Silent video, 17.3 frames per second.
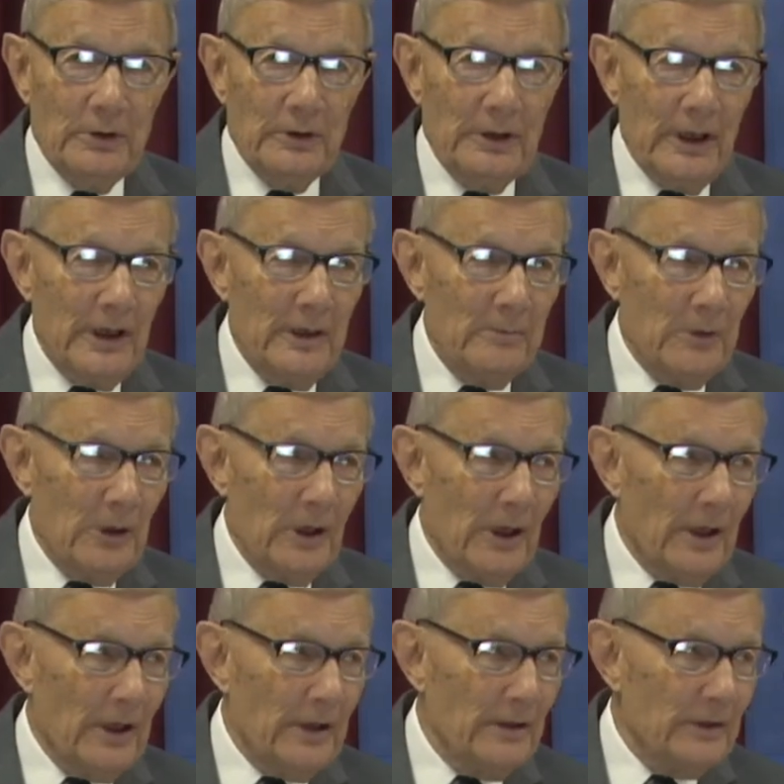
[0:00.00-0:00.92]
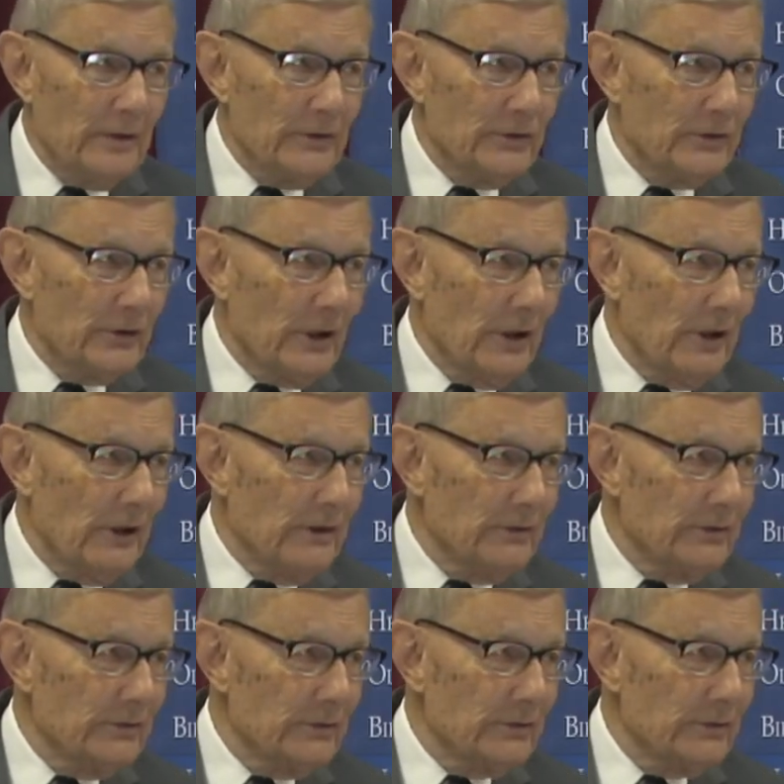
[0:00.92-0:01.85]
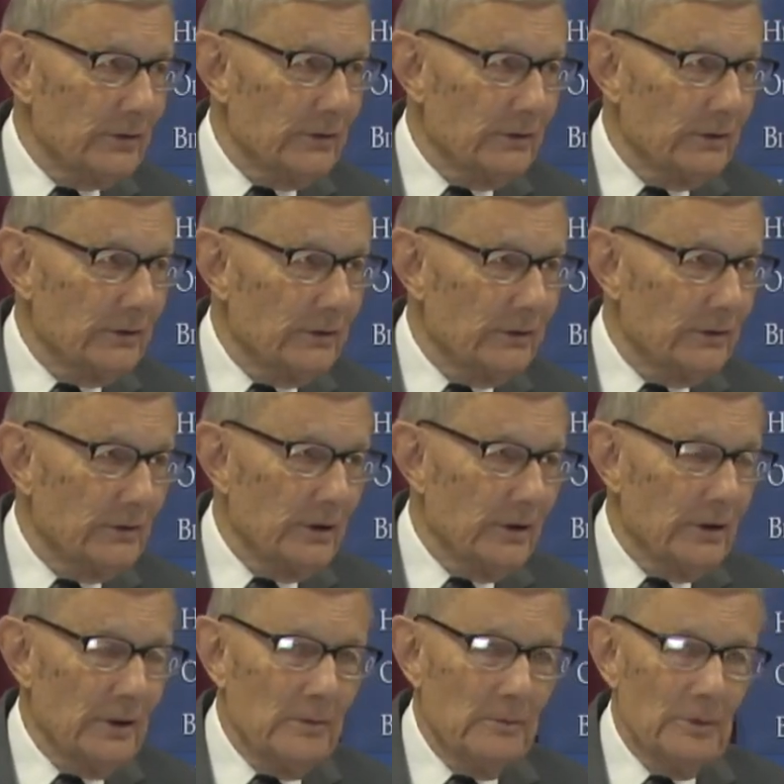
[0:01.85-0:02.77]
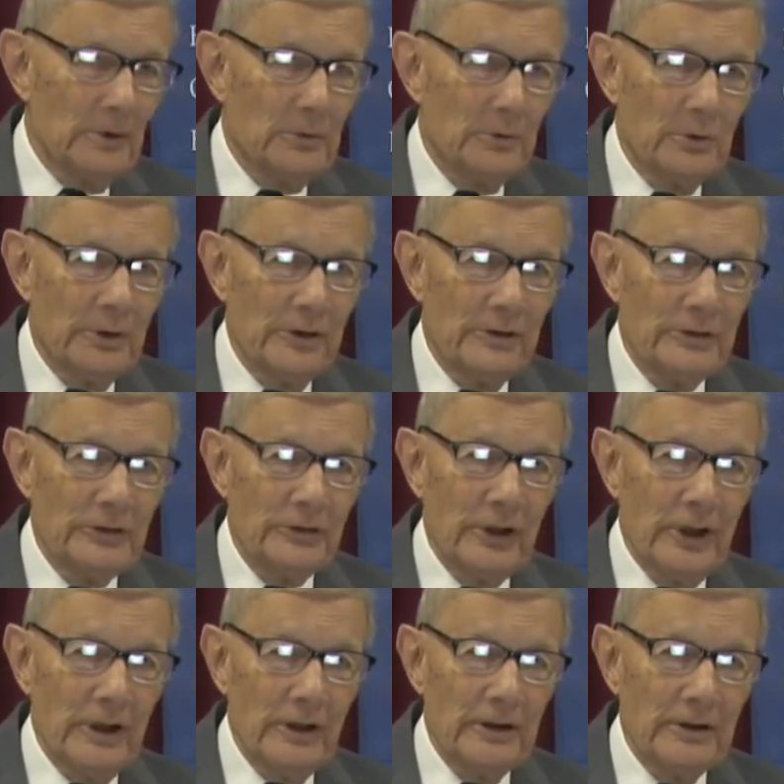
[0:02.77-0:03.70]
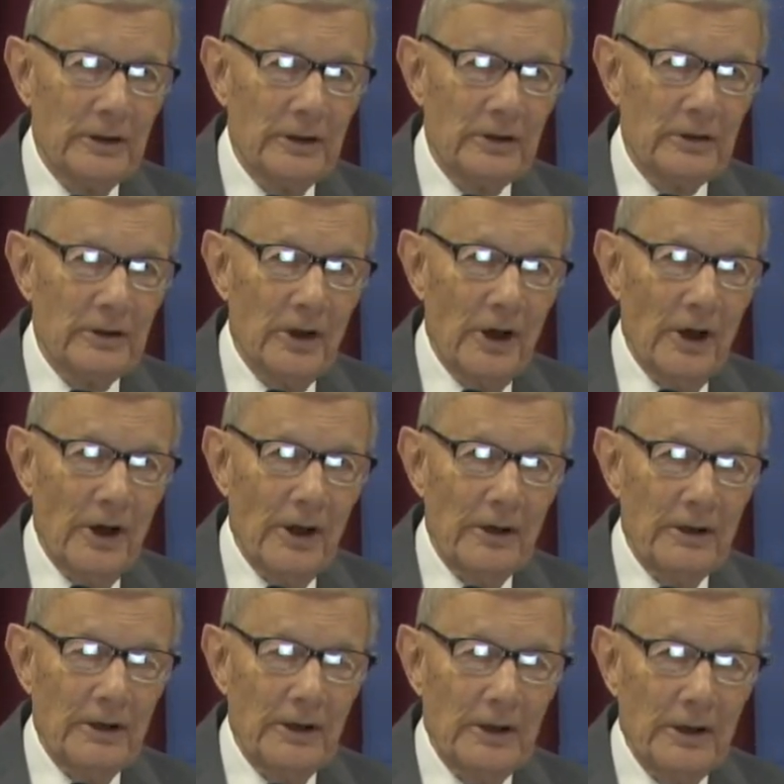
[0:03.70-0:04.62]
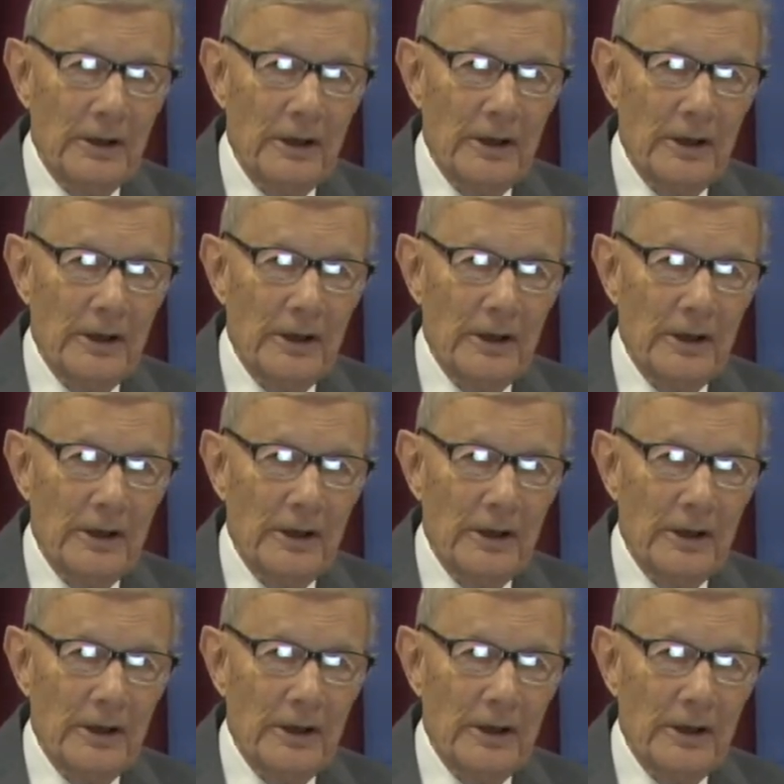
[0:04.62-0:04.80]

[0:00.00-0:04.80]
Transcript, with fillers: going on behind the scenes that between Satan and God,